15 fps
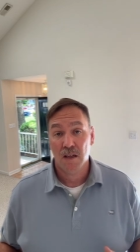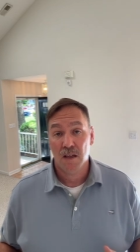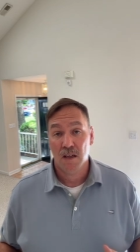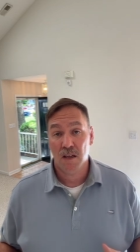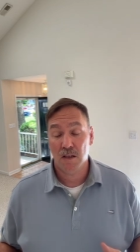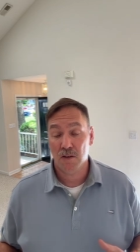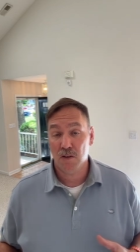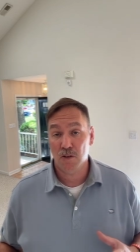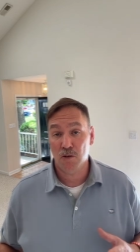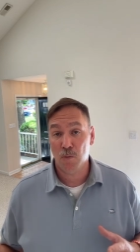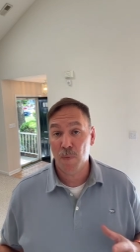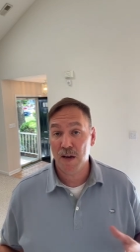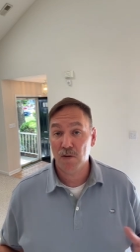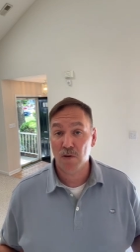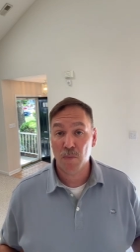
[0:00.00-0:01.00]
And you
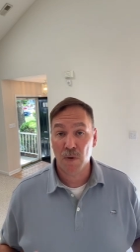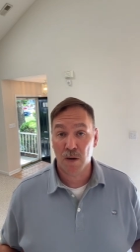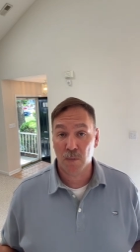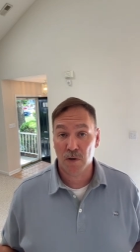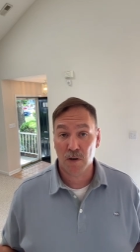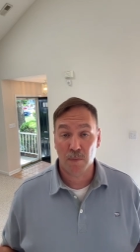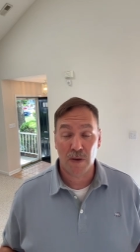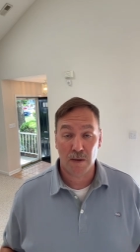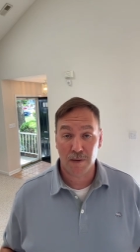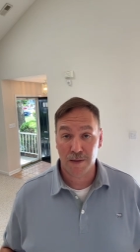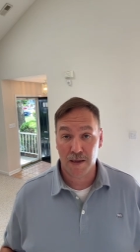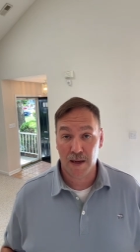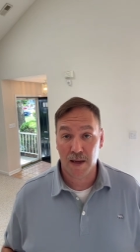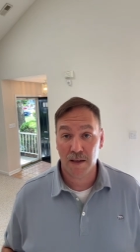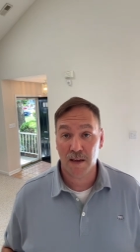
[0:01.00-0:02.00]
may remember, maybe
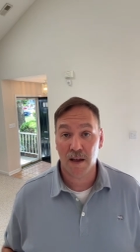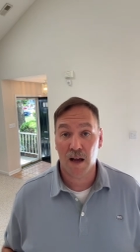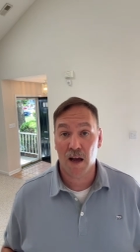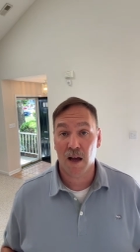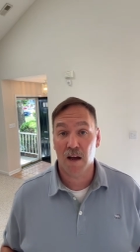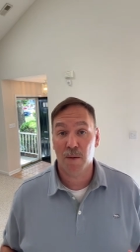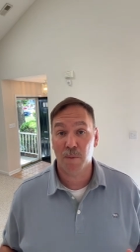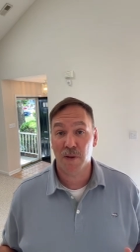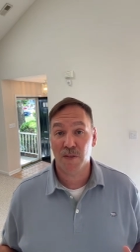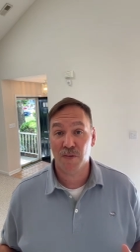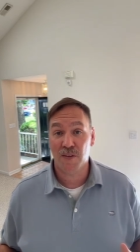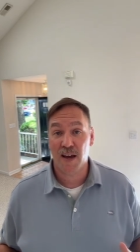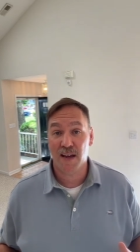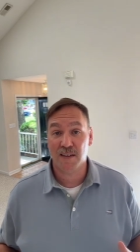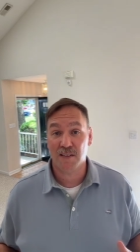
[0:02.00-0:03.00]
not,
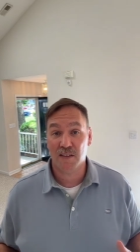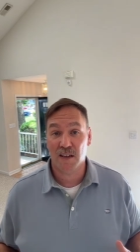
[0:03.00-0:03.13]
that